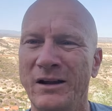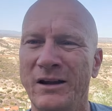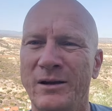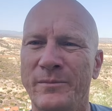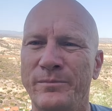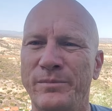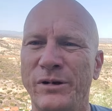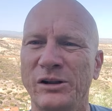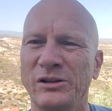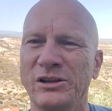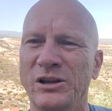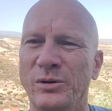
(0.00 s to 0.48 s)

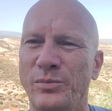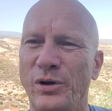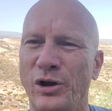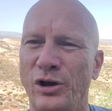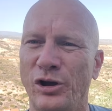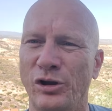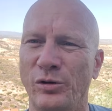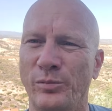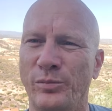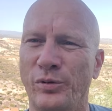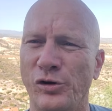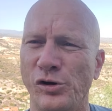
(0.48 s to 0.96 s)

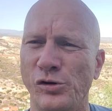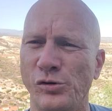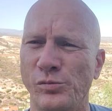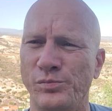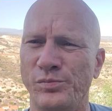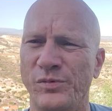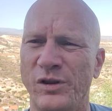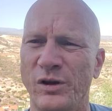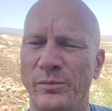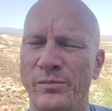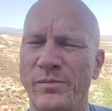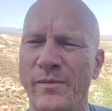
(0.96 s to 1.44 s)
Bilderberg
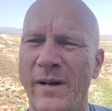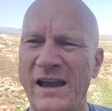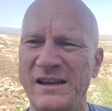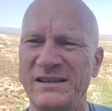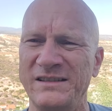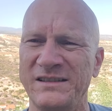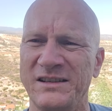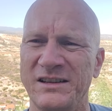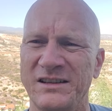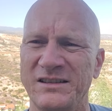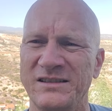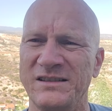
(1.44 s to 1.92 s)
group, the
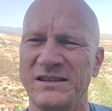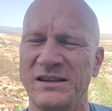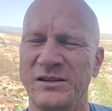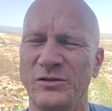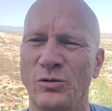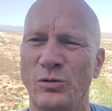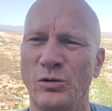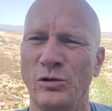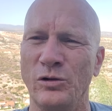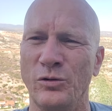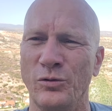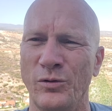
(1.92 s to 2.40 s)
Masons, and
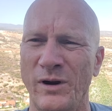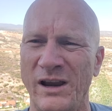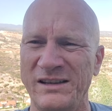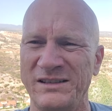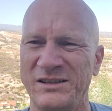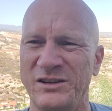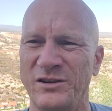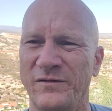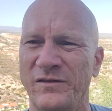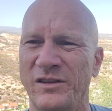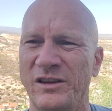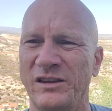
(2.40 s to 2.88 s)
all the
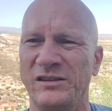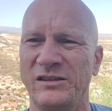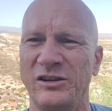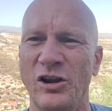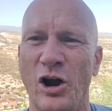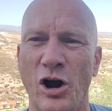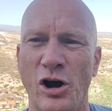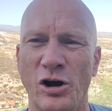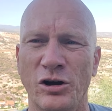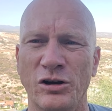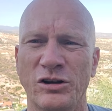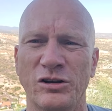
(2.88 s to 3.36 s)
rest of the
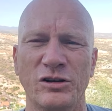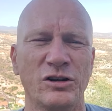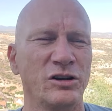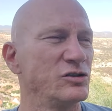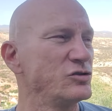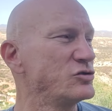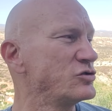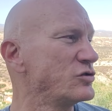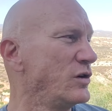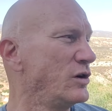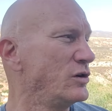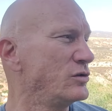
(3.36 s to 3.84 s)
dark
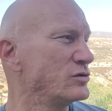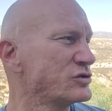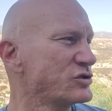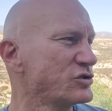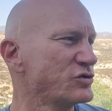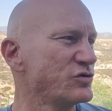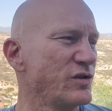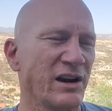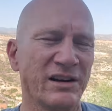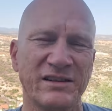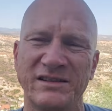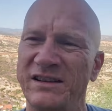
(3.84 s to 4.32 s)
control
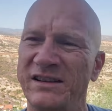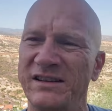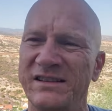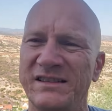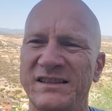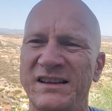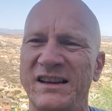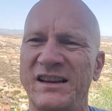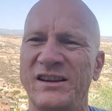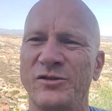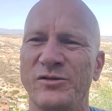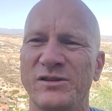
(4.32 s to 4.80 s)
structuring
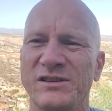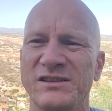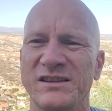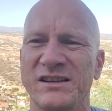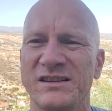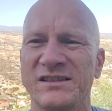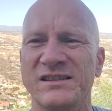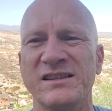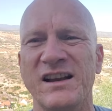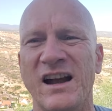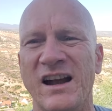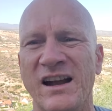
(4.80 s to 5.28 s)
secret
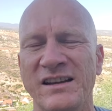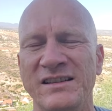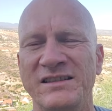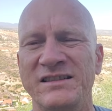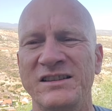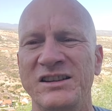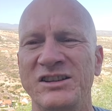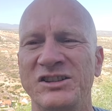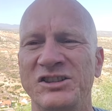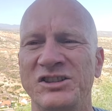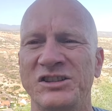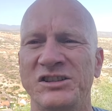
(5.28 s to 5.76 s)

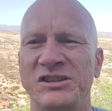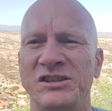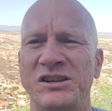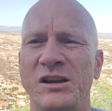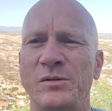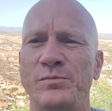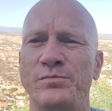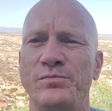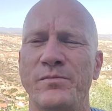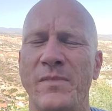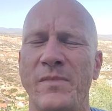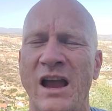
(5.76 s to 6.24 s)
society,
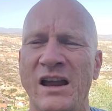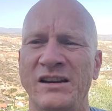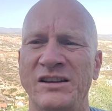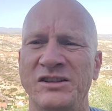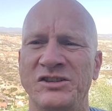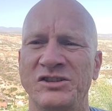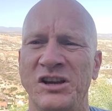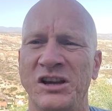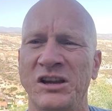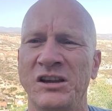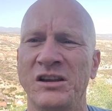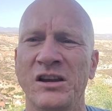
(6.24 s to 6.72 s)
sheep
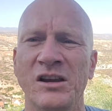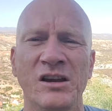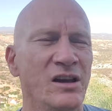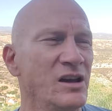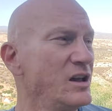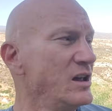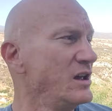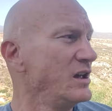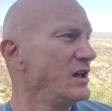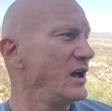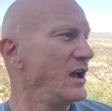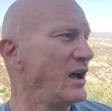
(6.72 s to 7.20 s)
managing
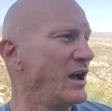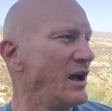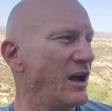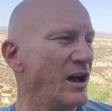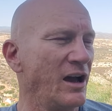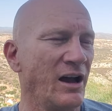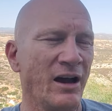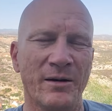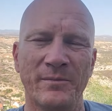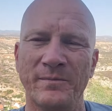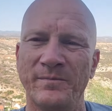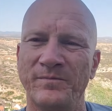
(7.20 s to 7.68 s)

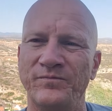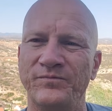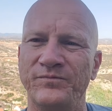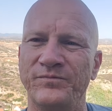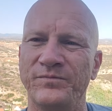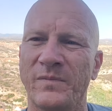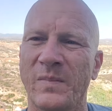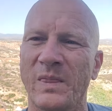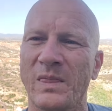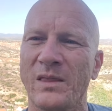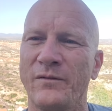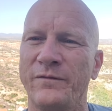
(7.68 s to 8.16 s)

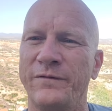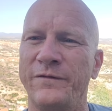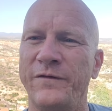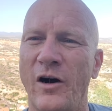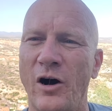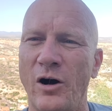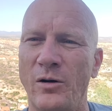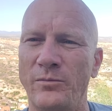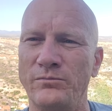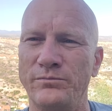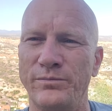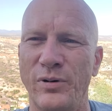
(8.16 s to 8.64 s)

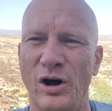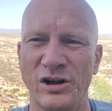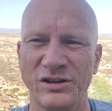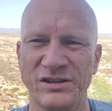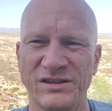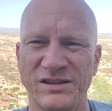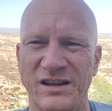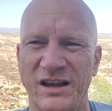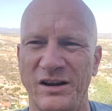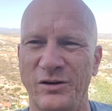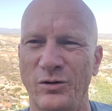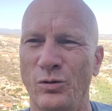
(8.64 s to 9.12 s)
farm
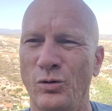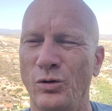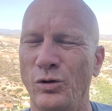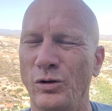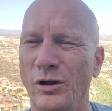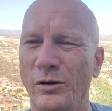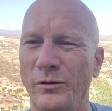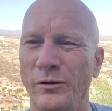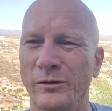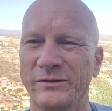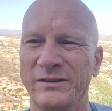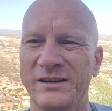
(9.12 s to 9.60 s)
bots that
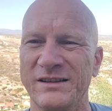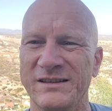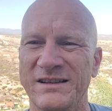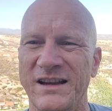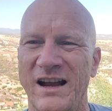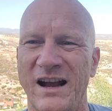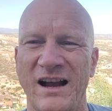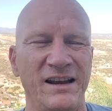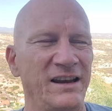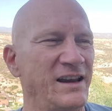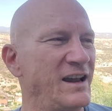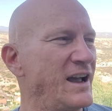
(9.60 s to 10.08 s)
all are
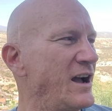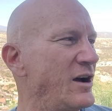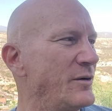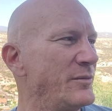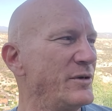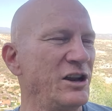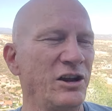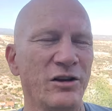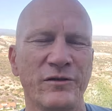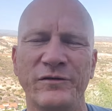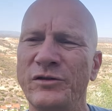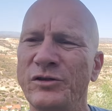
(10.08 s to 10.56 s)
deciding how
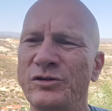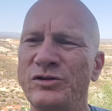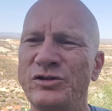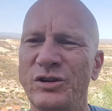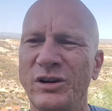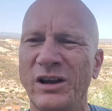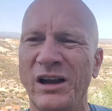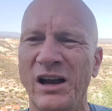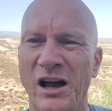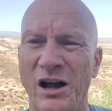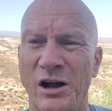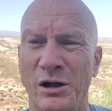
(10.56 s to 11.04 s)
many of you to
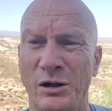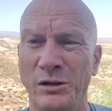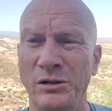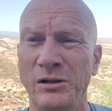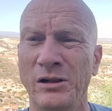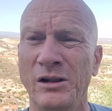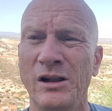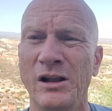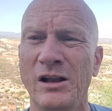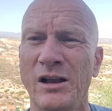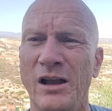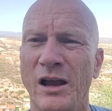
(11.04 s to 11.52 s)
cull
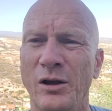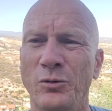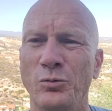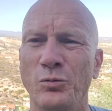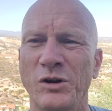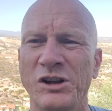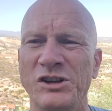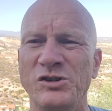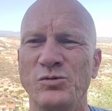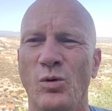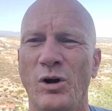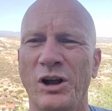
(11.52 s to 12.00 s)
and
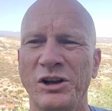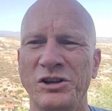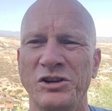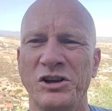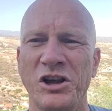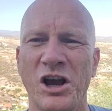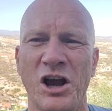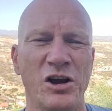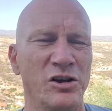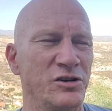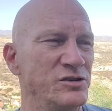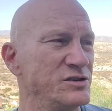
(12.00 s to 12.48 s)
which one
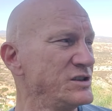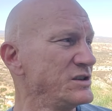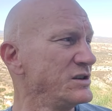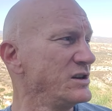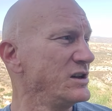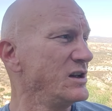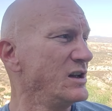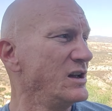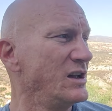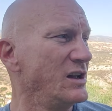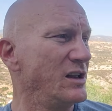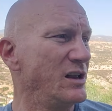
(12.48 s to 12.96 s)
goes.
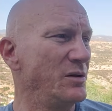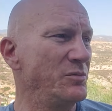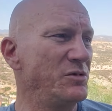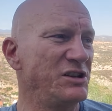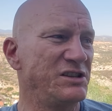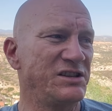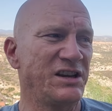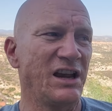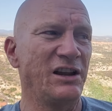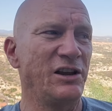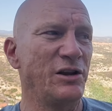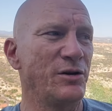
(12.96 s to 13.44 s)
Let me
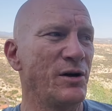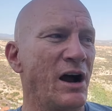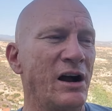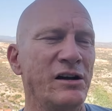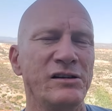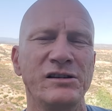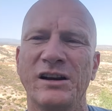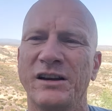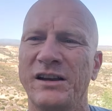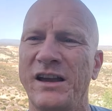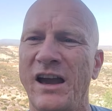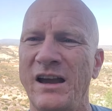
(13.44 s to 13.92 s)
tell you,
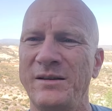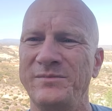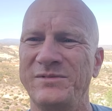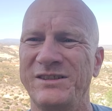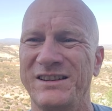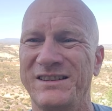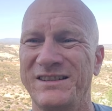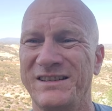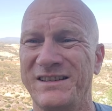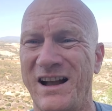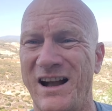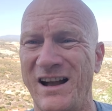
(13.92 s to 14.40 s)
Hunger Games
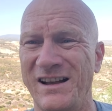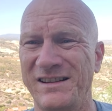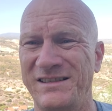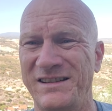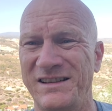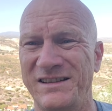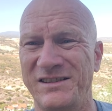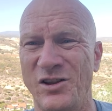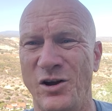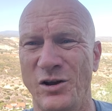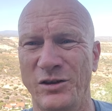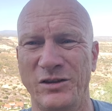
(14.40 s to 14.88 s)
society
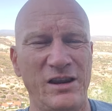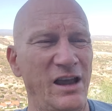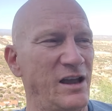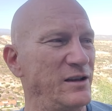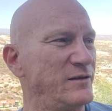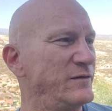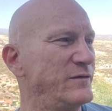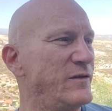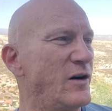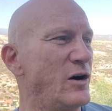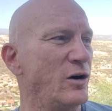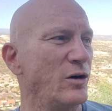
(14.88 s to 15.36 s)
is not that
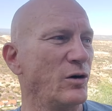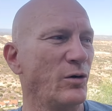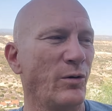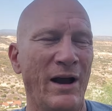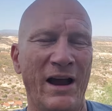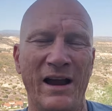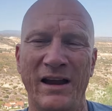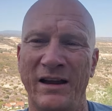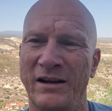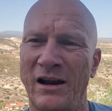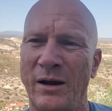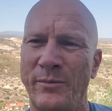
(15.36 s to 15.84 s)
far
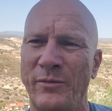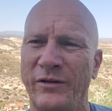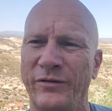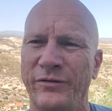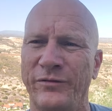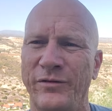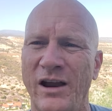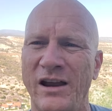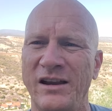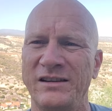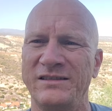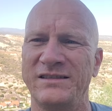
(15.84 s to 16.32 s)
away, and I'm
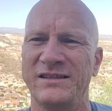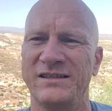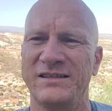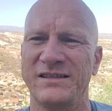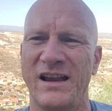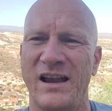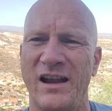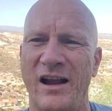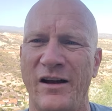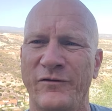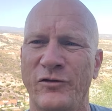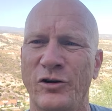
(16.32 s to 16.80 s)
afraid to
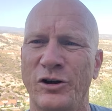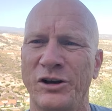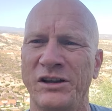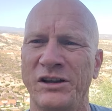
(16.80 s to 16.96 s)
say I've got a